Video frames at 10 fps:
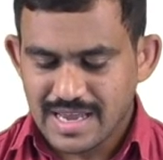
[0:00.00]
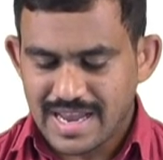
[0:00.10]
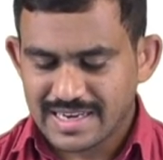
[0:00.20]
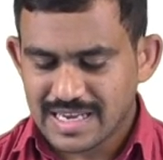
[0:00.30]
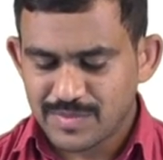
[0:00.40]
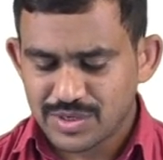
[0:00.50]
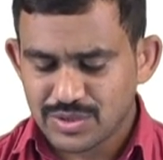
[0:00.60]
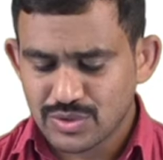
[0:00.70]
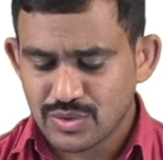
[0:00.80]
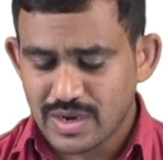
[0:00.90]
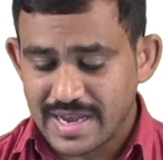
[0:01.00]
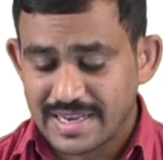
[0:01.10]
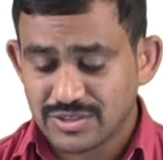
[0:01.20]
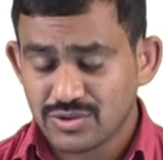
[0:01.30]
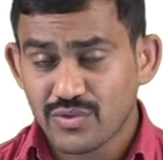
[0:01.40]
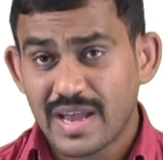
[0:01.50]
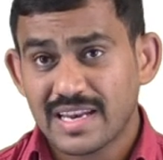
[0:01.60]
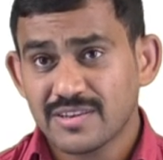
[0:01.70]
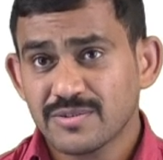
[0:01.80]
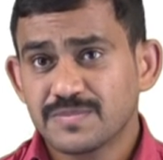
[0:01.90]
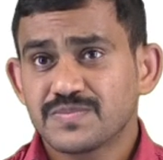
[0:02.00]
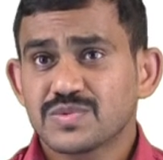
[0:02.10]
and coming to I2 value,